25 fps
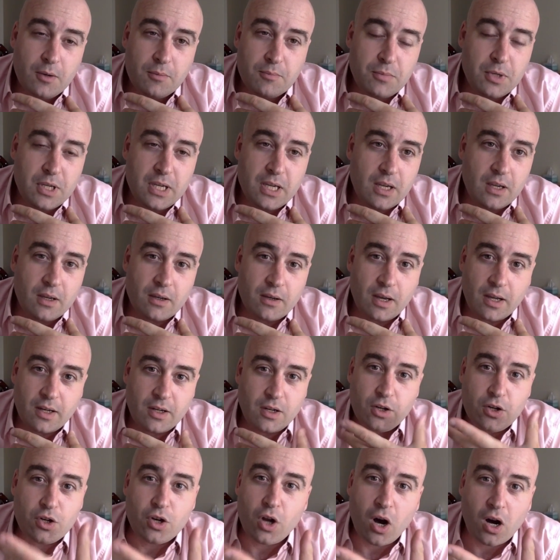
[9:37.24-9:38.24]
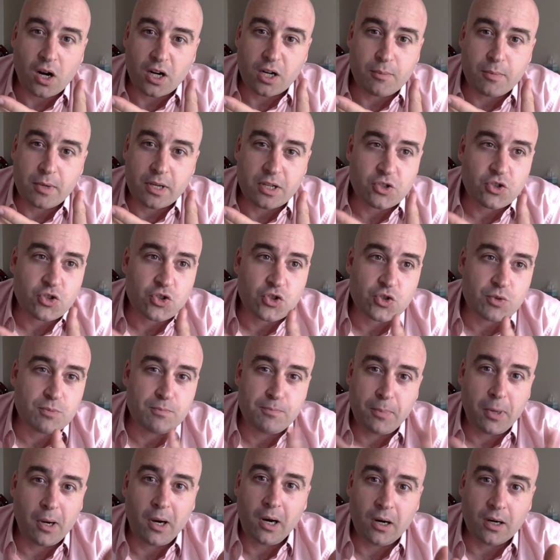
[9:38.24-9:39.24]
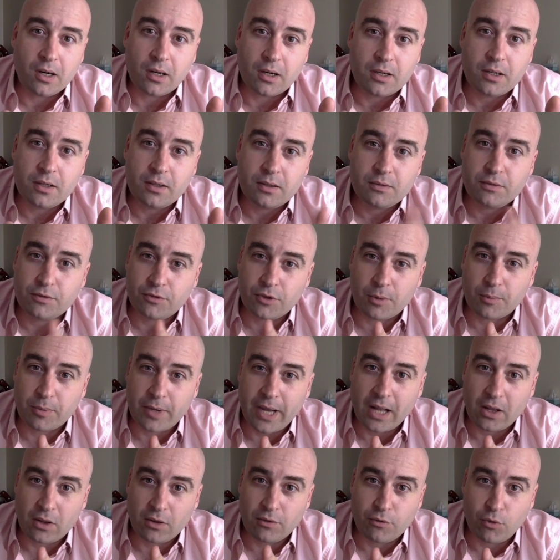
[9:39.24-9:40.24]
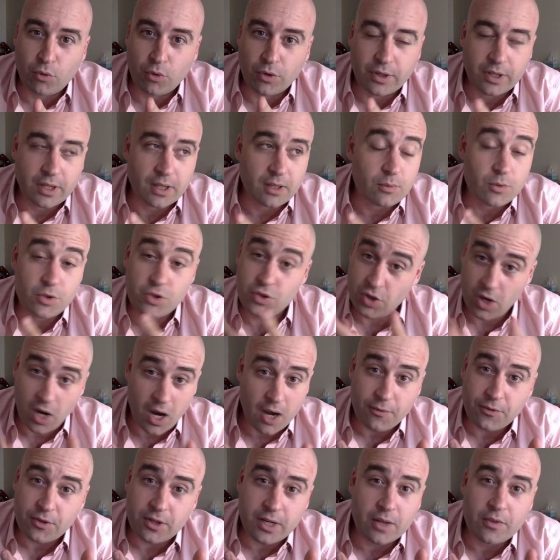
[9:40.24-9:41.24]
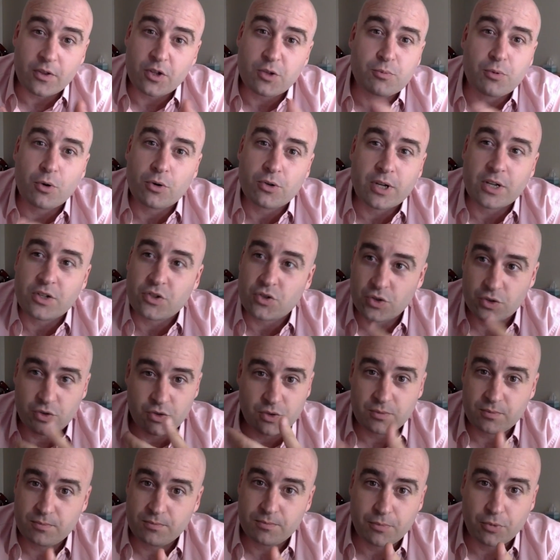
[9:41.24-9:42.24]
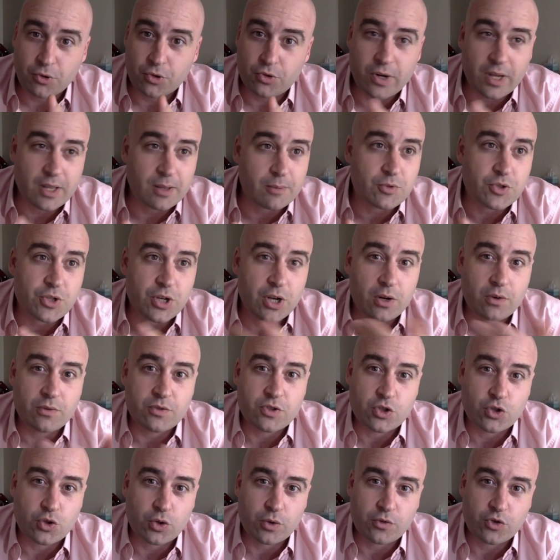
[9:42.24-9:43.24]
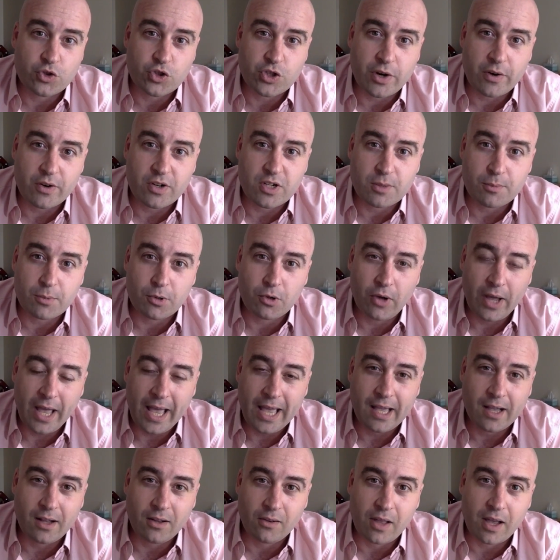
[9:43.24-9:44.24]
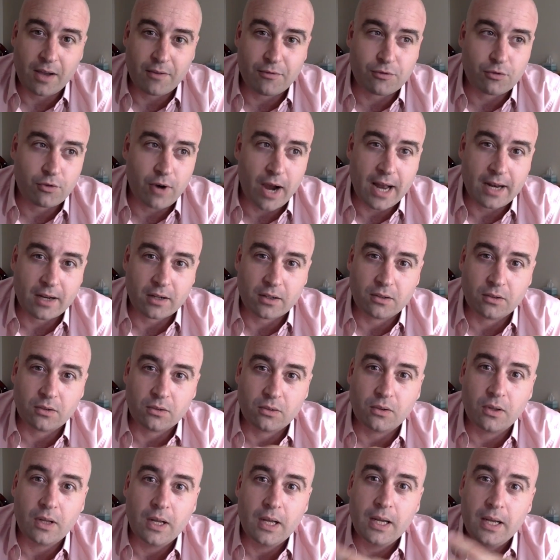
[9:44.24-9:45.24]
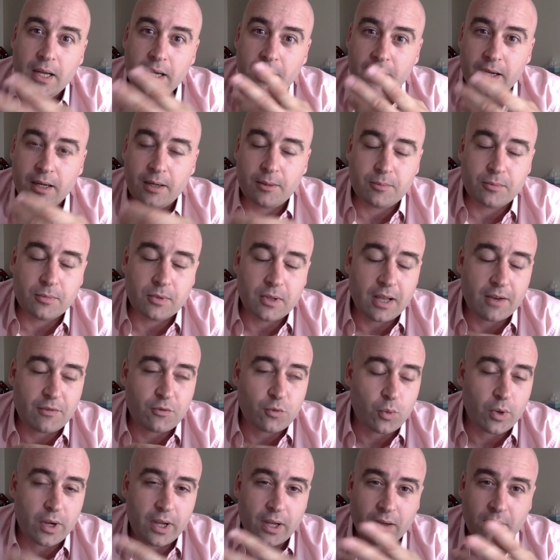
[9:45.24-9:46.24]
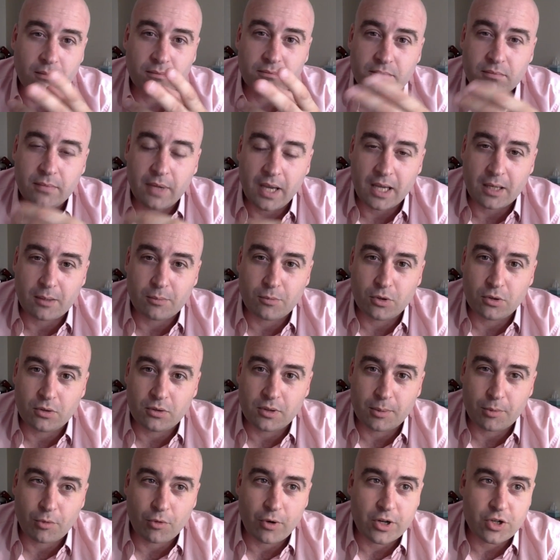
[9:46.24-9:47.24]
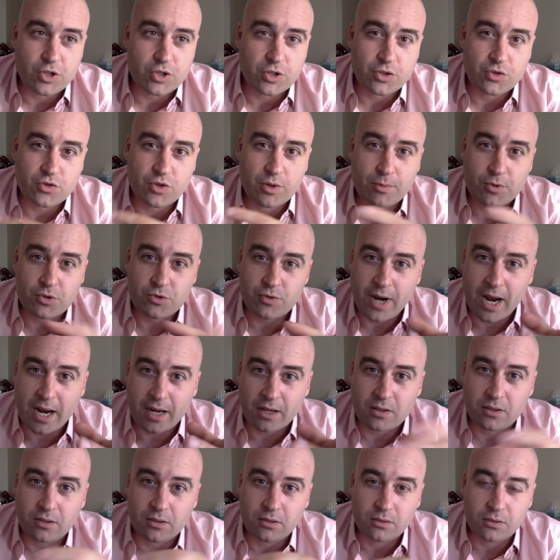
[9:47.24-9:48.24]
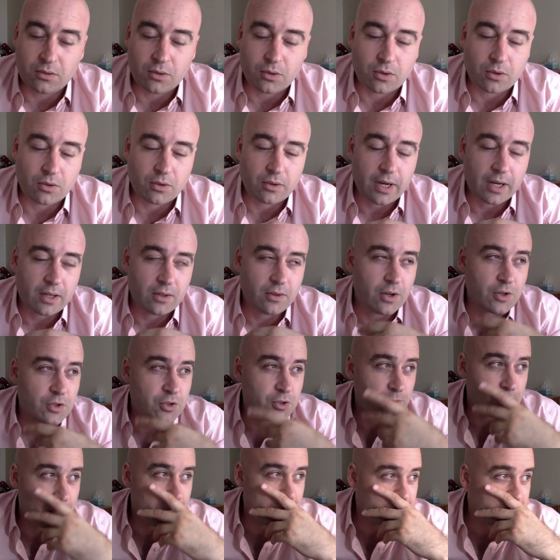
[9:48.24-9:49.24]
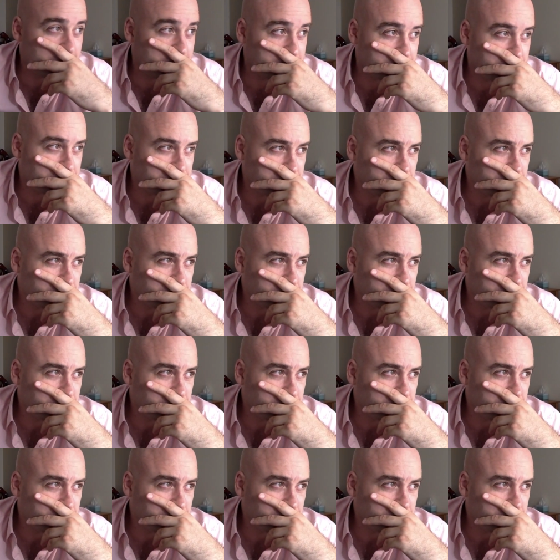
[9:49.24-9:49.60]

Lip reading: being an anonymous punk from California, which is often how these protesters portray themselves, the sort of stereotypical ALF radical, left-wing animal liberation extremist radical or ecological radical.